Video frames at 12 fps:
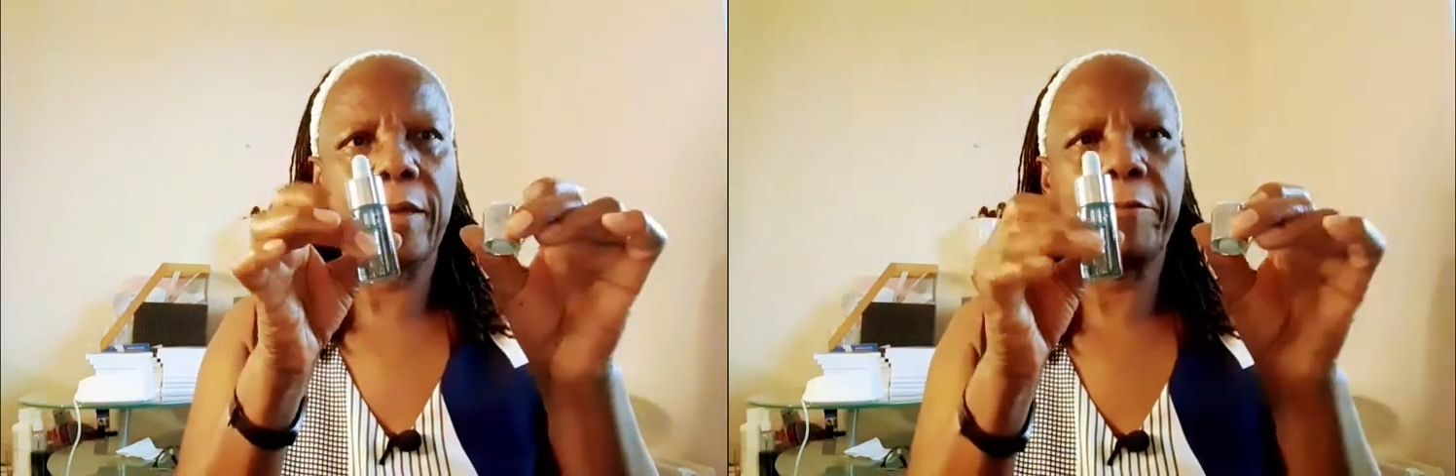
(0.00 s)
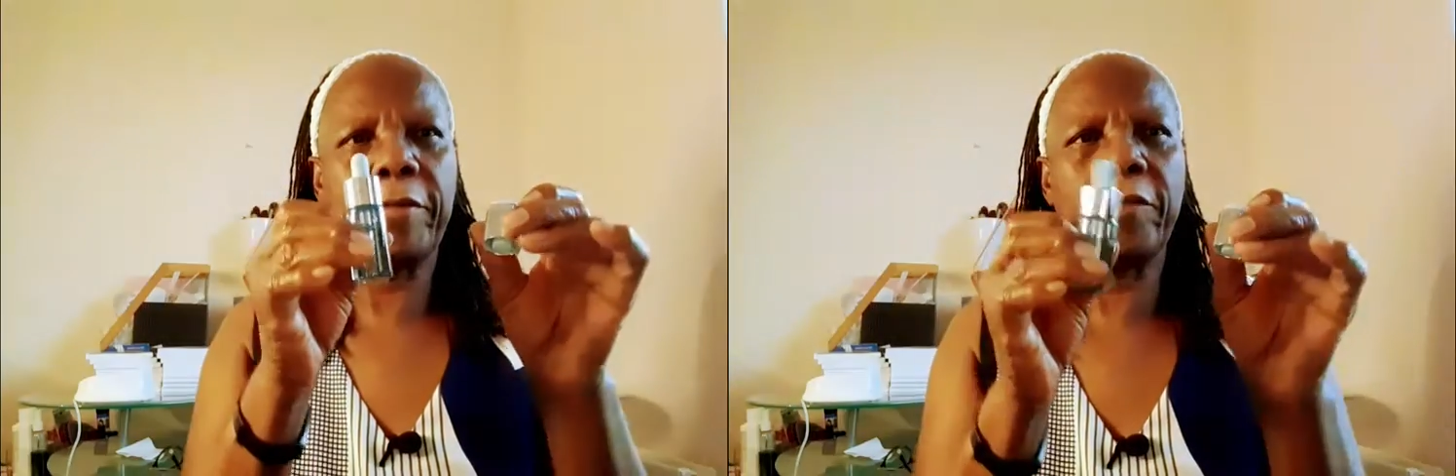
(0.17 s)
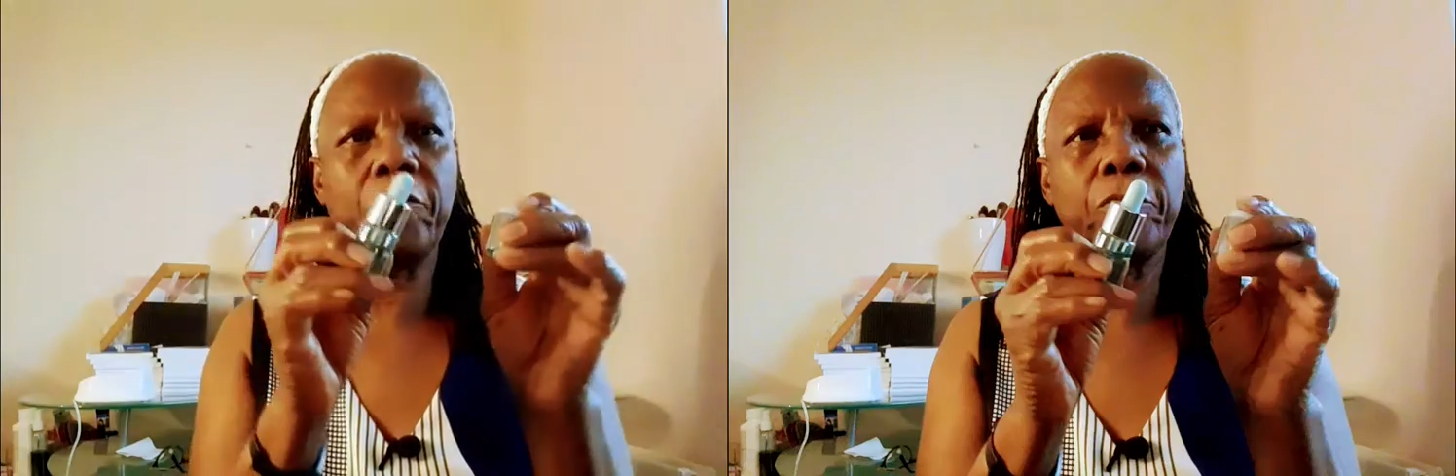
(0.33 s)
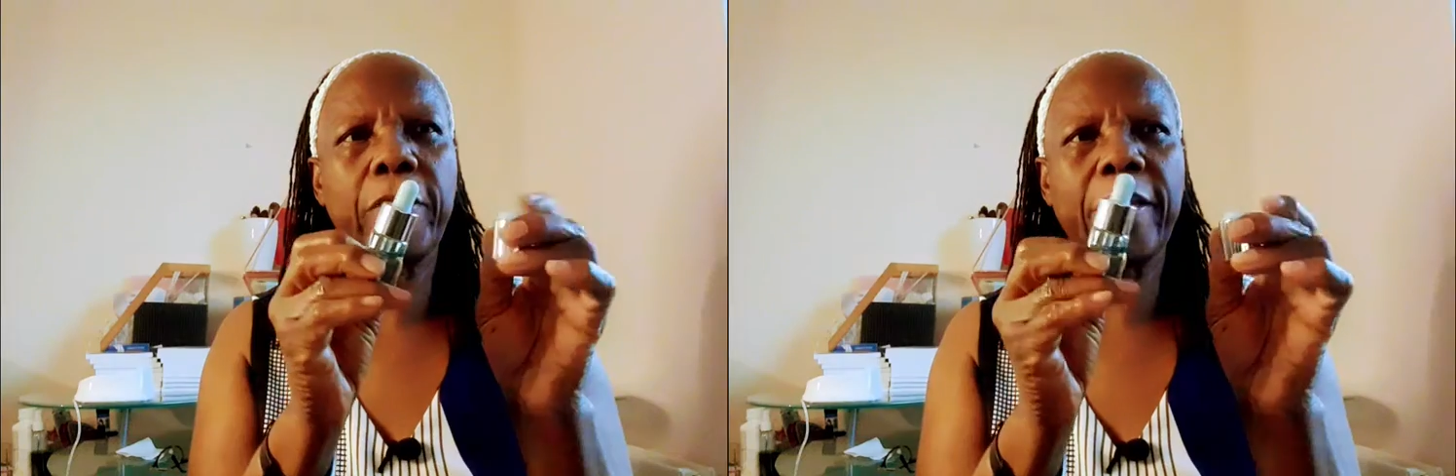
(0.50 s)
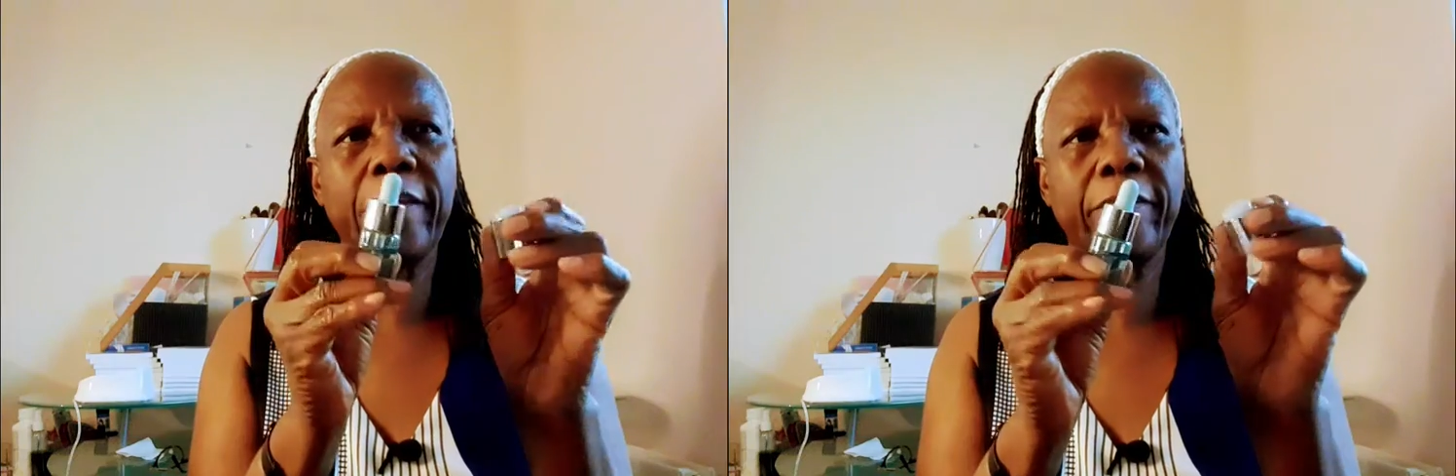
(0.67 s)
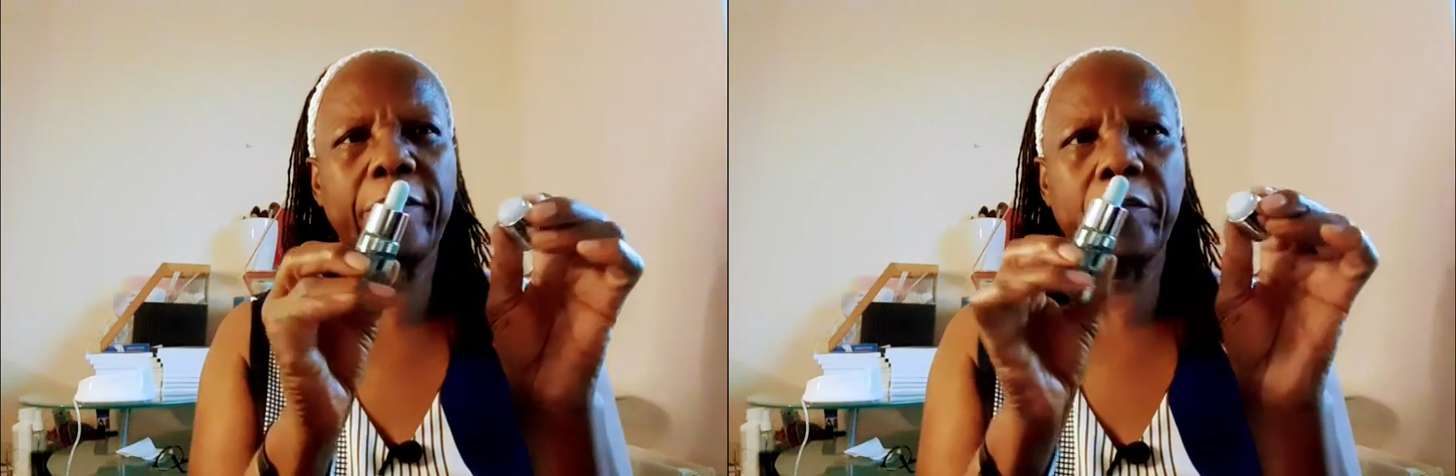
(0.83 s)
with two
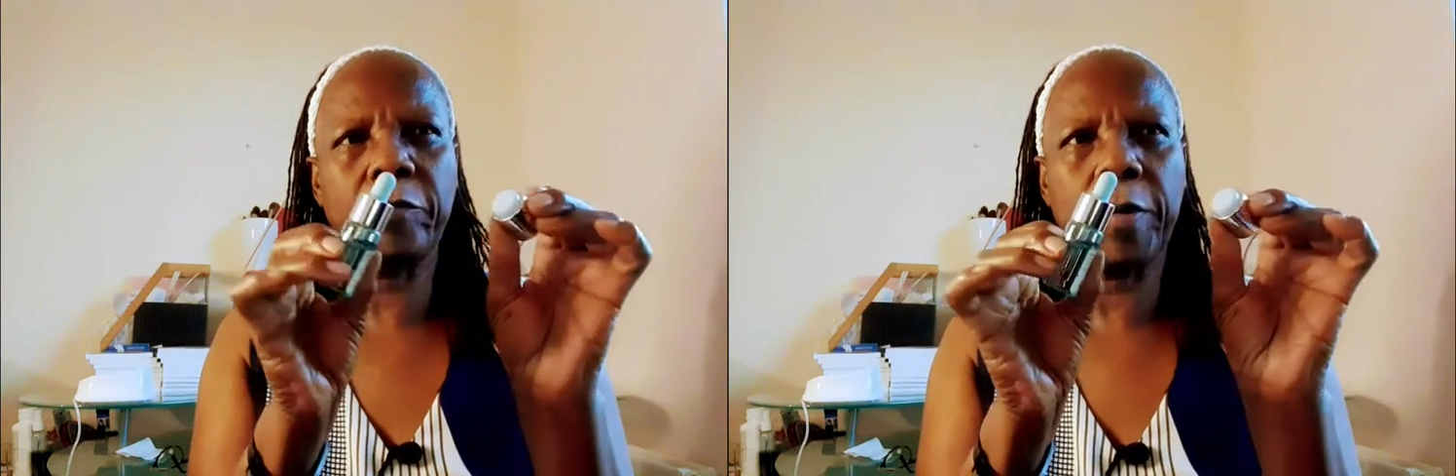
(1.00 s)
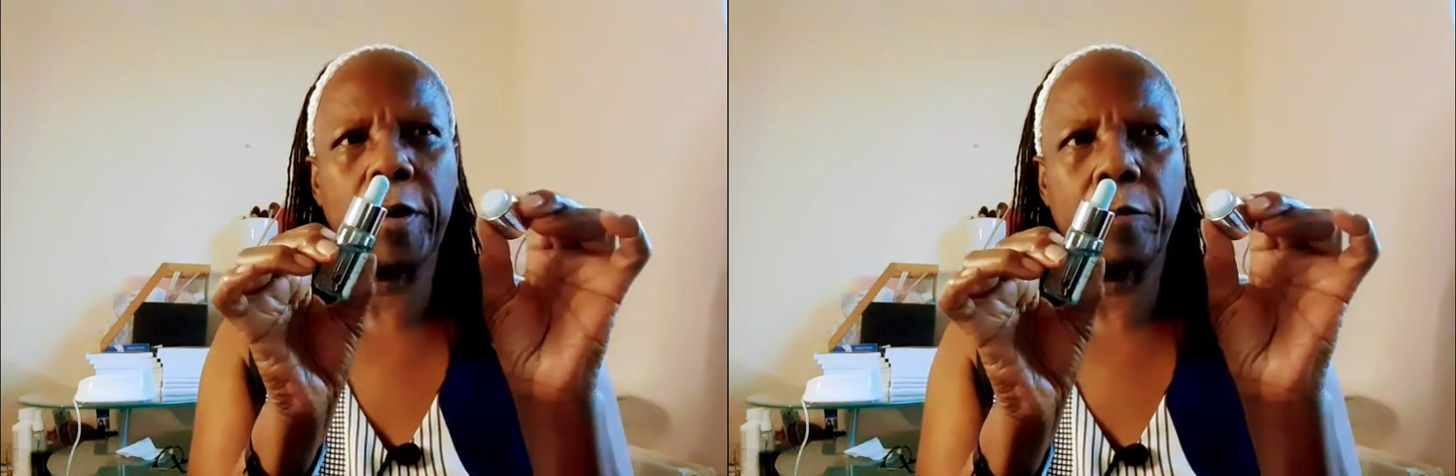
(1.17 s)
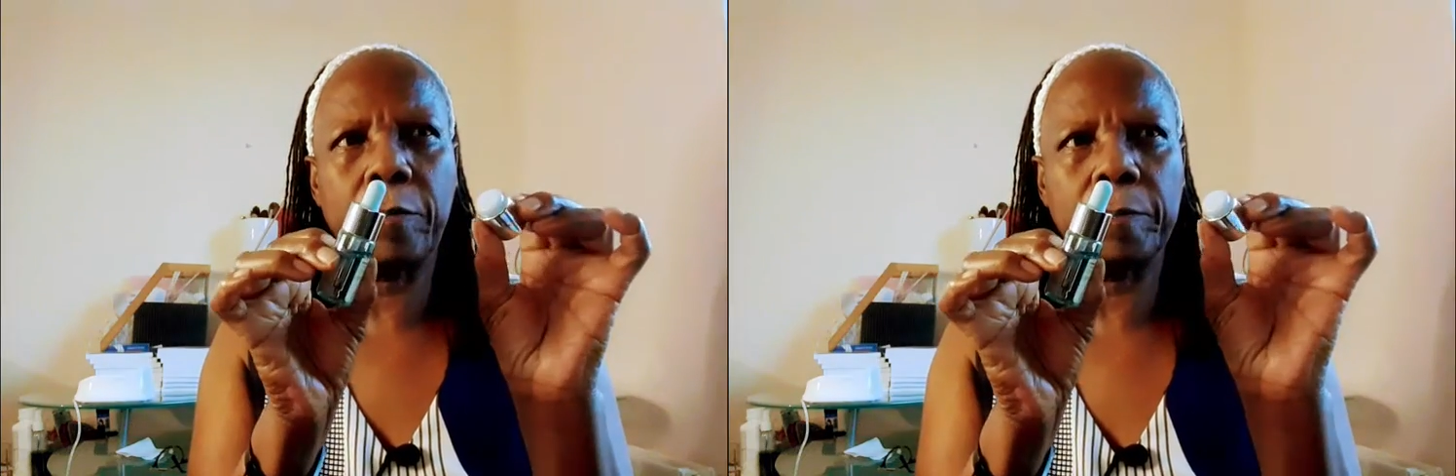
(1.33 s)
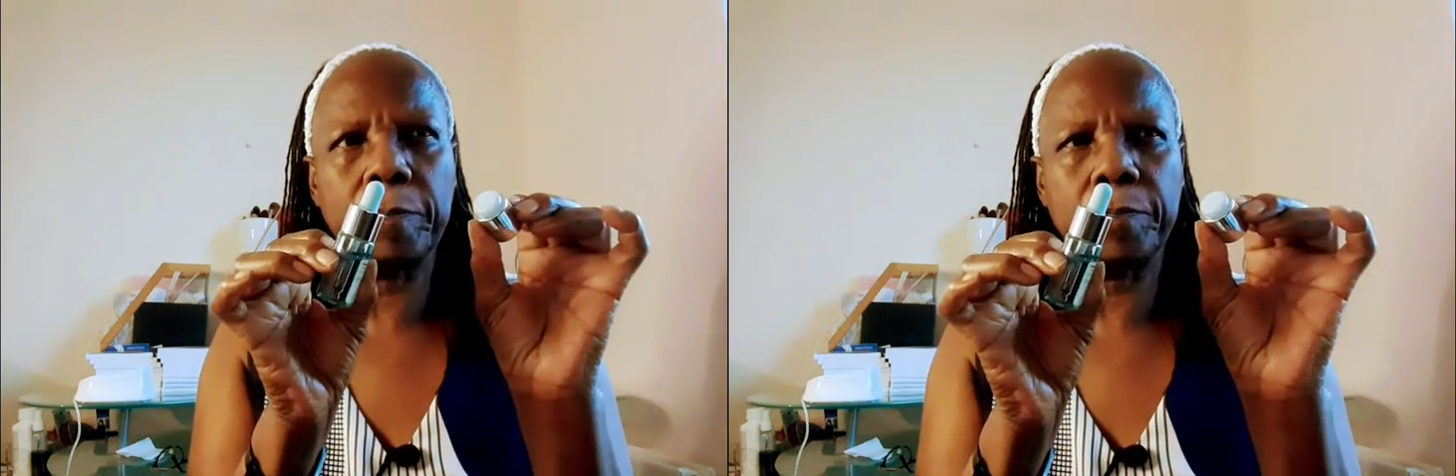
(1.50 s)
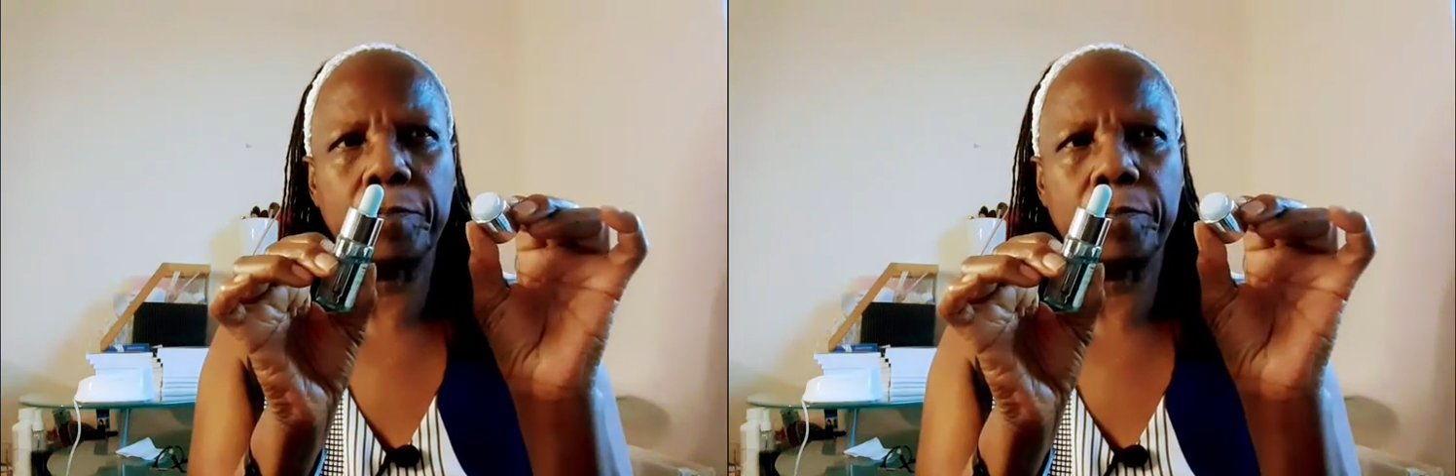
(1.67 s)
heads as well.